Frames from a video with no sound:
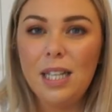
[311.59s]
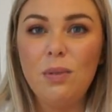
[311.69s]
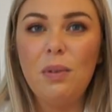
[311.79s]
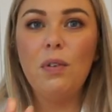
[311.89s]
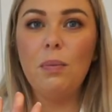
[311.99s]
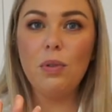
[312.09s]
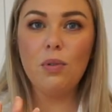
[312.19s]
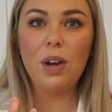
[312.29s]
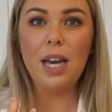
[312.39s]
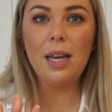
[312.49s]
so we filmed
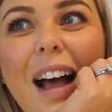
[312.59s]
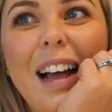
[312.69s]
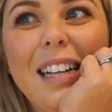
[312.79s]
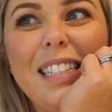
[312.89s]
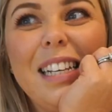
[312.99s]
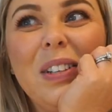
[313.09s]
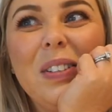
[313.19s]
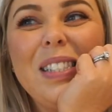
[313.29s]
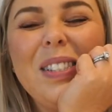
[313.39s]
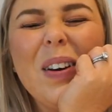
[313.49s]
three, and it
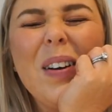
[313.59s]
looks so